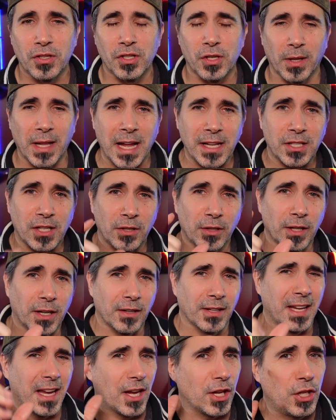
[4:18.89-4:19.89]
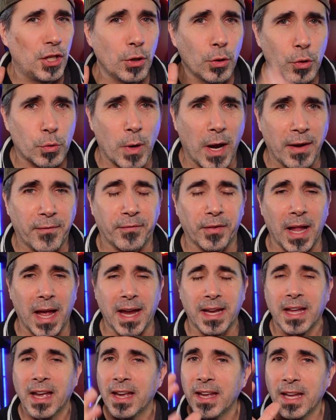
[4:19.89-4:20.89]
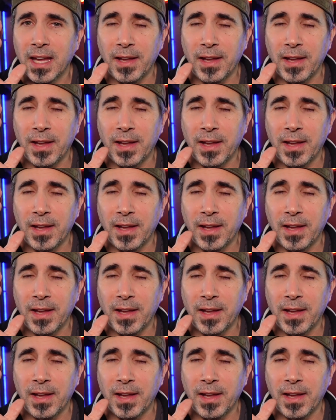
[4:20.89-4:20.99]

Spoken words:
So that's clearly a huge red flag.